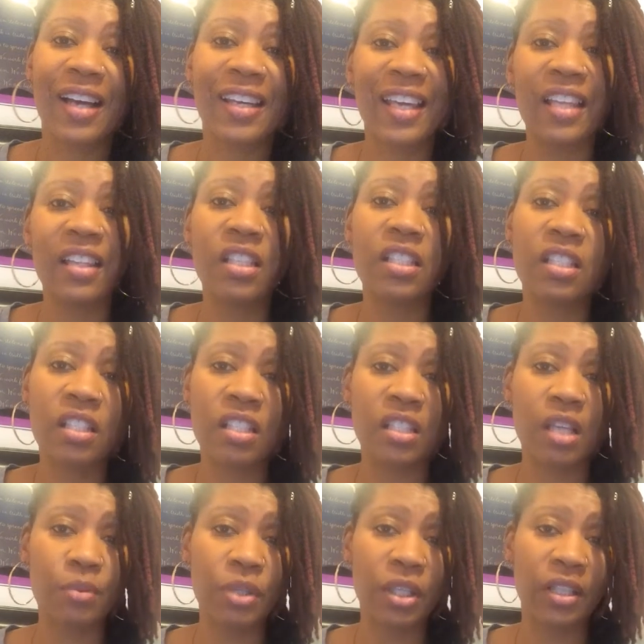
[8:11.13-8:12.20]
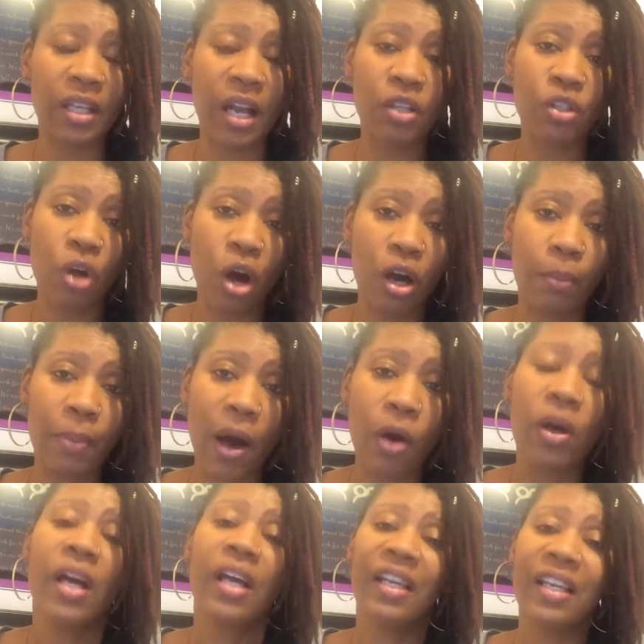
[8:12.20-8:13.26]
Again, this is a subject that I talk
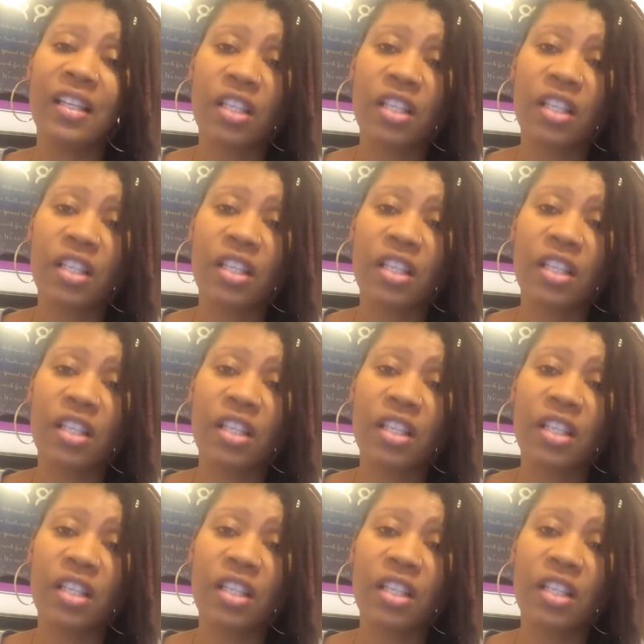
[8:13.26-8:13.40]
about